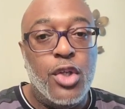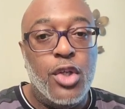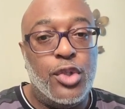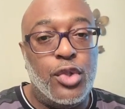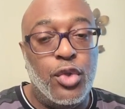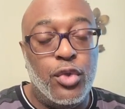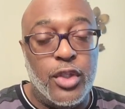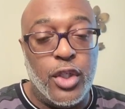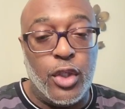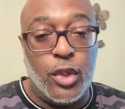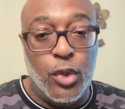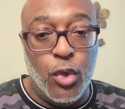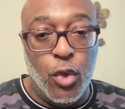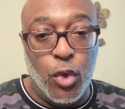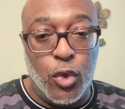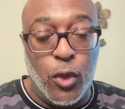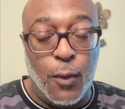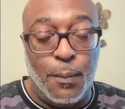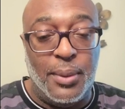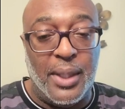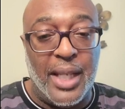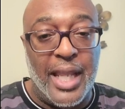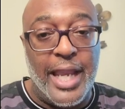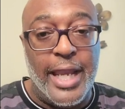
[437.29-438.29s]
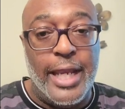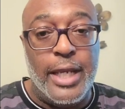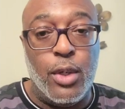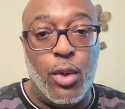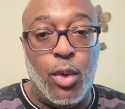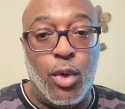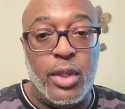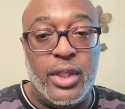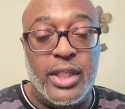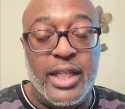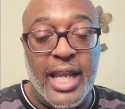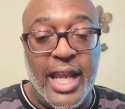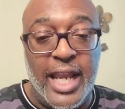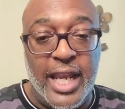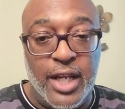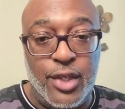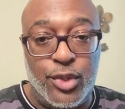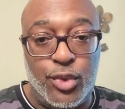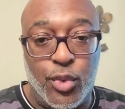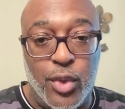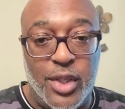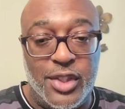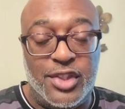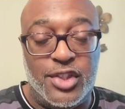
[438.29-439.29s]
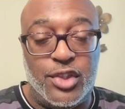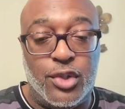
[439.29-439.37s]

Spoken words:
to the Google Play or the Android